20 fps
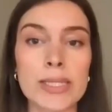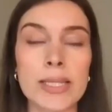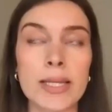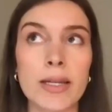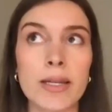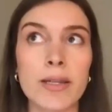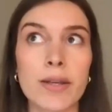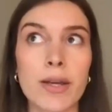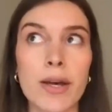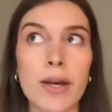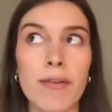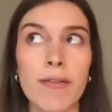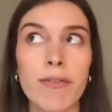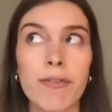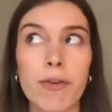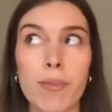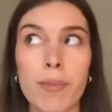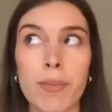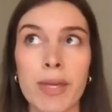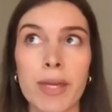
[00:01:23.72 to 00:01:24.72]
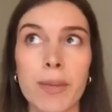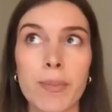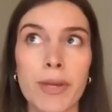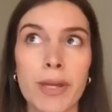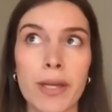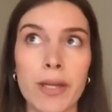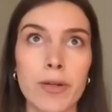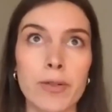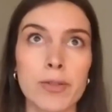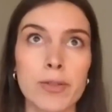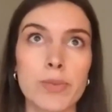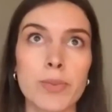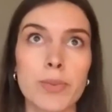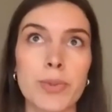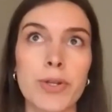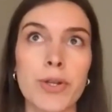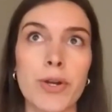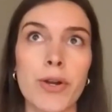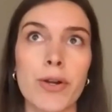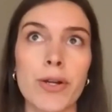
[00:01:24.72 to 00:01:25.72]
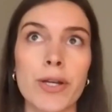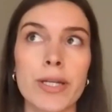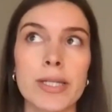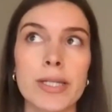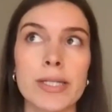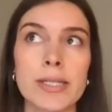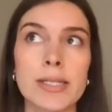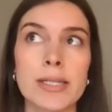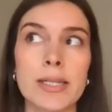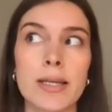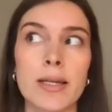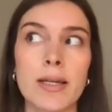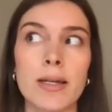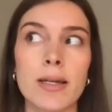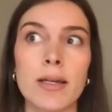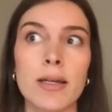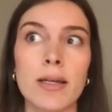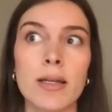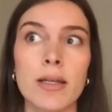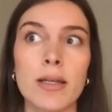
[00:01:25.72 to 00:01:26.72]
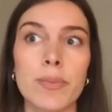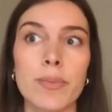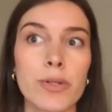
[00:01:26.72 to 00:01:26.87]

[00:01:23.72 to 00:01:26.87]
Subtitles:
like, for me, being an entrepreneur is a